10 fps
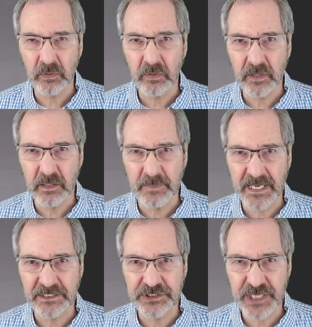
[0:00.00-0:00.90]
or
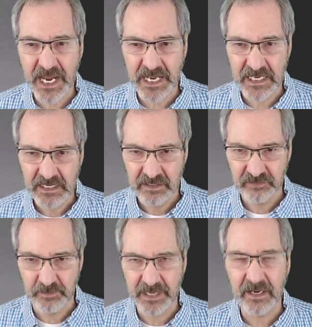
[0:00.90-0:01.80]
Command J
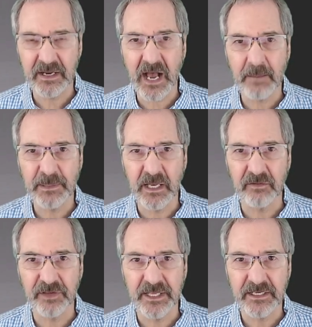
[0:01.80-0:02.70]
to make a copy
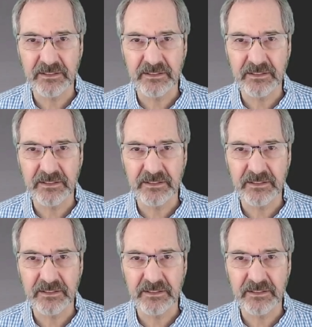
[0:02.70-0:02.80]
of it.